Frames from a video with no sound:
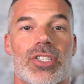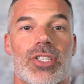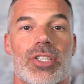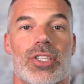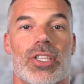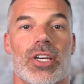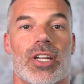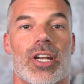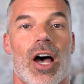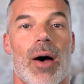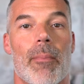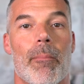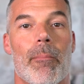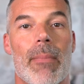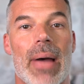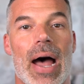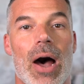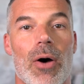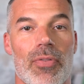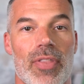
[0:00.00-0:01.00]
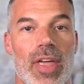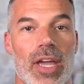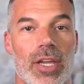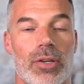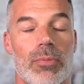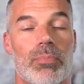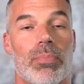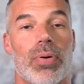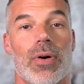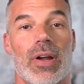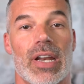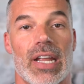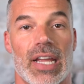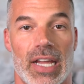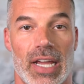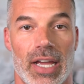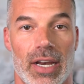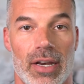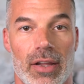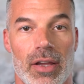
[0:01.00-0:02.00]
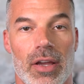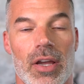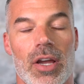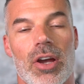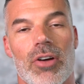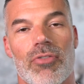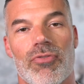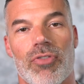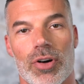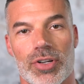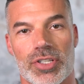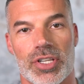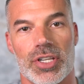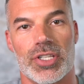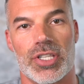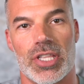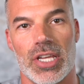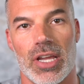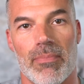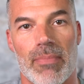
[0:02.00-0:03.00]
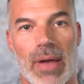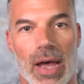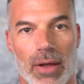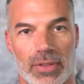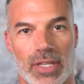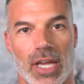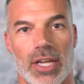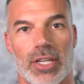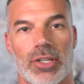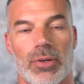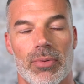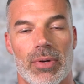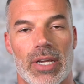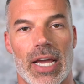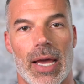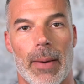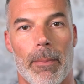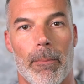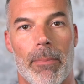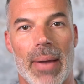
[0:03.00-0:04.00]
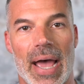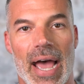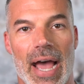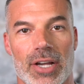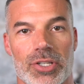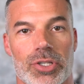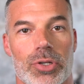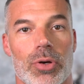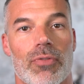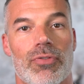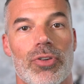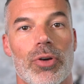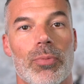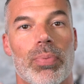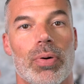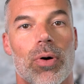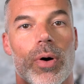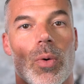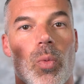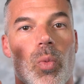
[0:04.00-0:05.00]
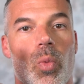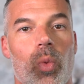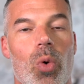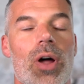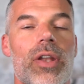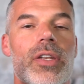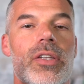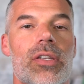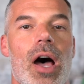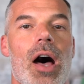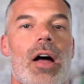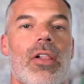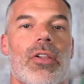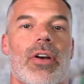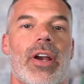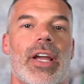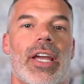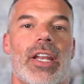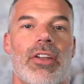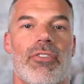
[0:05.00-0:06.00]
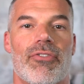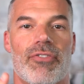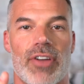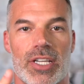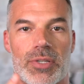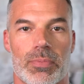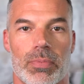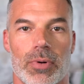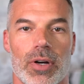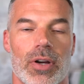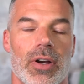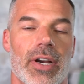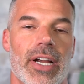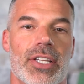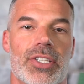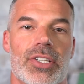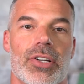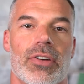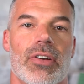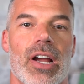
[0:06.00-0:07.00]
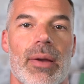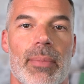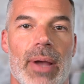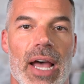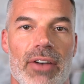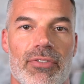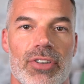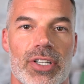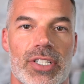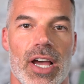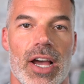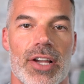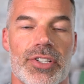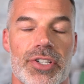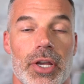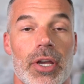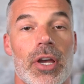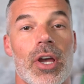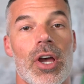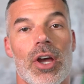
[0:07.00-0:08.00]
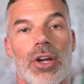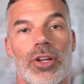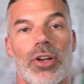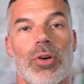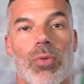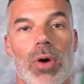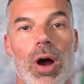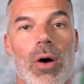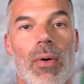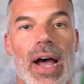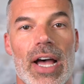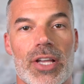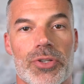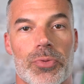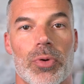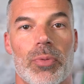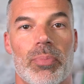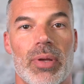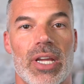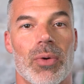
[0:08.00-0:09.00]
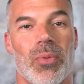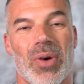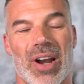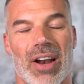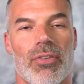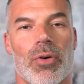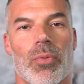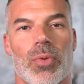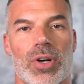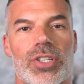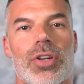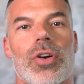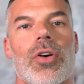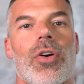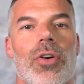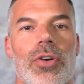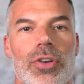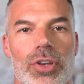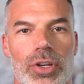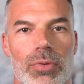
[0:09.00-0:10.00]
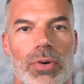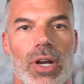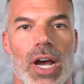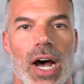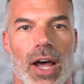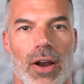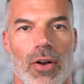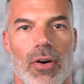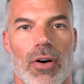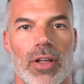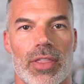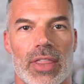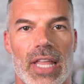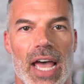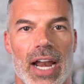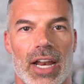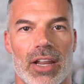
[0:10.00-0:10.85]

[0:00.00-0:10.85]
the amount that you put in versus the amount that you get back. So if you put $1 into Facebook or Instagram advertising, your ROAS would be whatever return you got on that